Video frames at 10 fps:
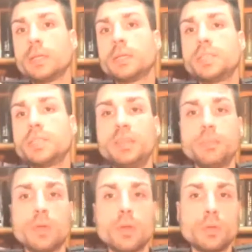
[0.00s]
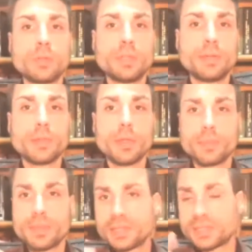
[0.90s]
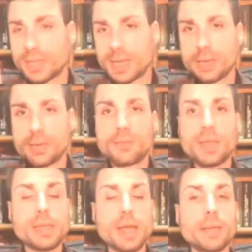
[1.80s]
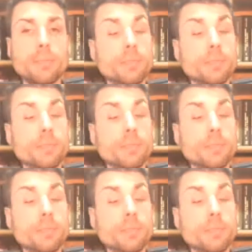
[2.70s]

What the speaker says: team who developed this kind of AI,